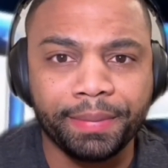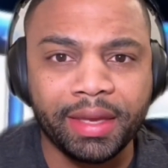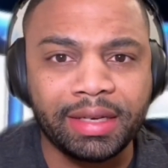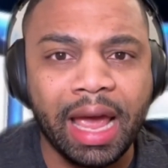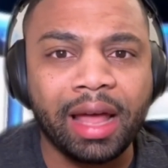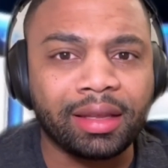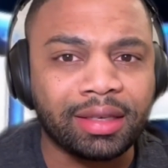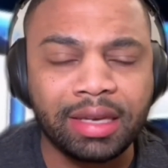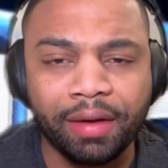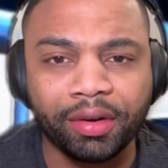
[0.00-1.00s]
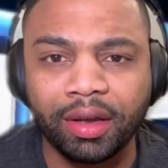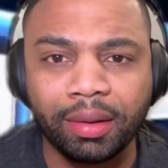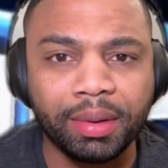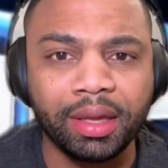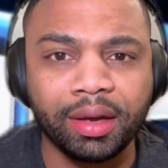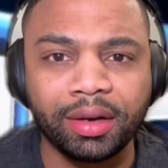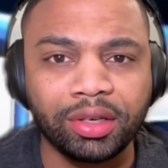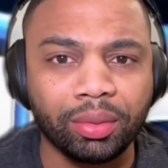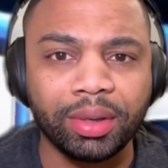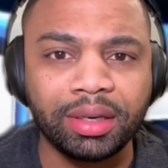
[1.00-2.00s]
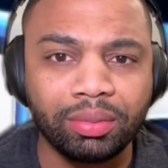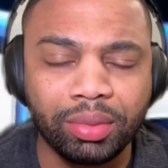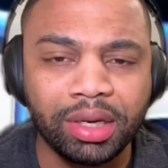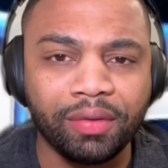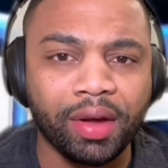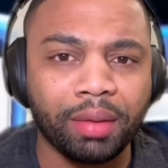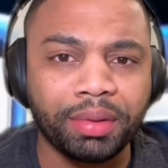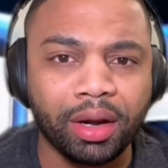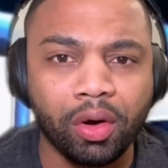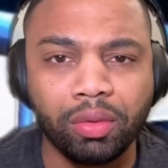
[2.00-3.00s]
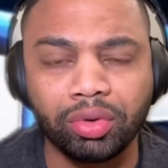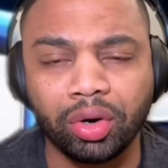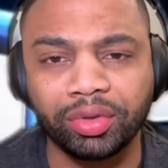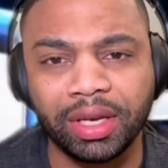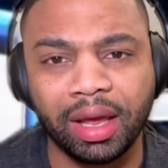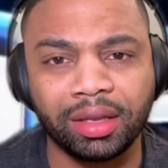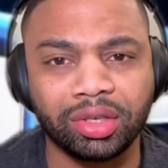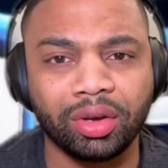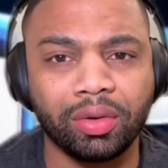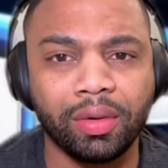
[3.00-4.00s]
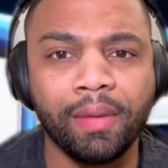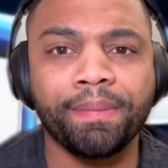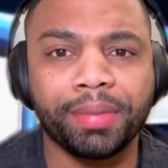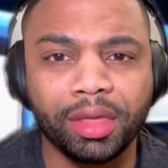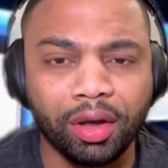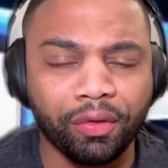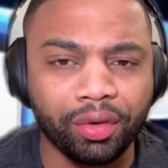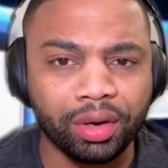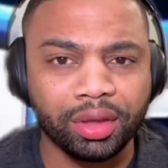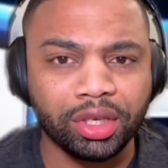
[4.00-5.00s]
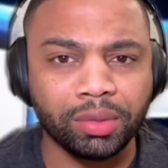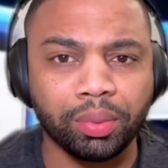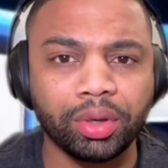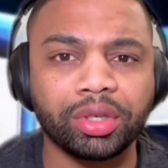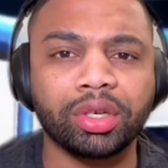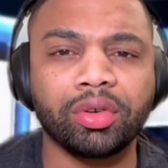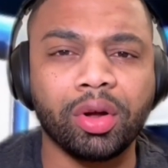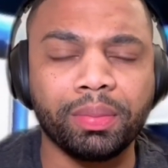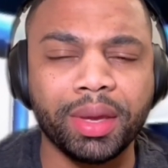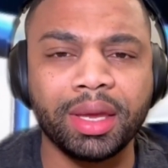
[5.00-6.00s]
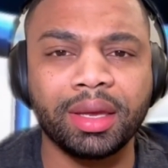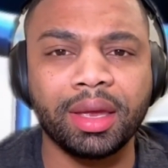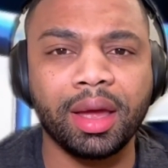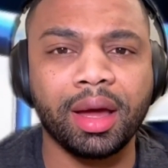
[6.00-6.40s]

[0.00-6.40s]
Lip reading: The talent's never going to be there until we develop that homegrown talent. So look for the sport to grow big,